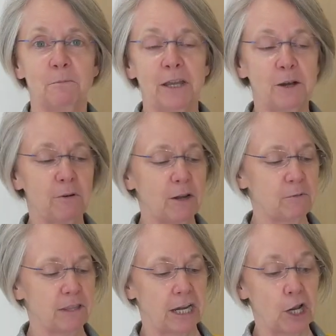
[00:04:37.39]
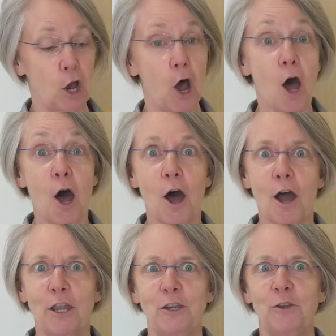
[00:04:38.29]
Play around with it.
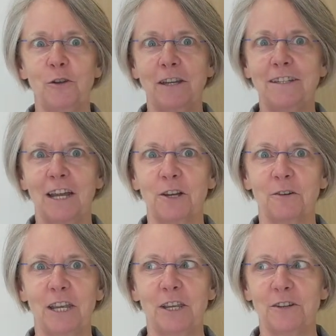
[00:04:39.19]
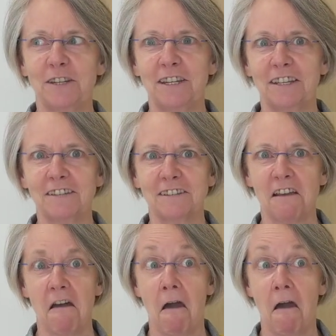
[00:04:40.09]
You could decorate your disc.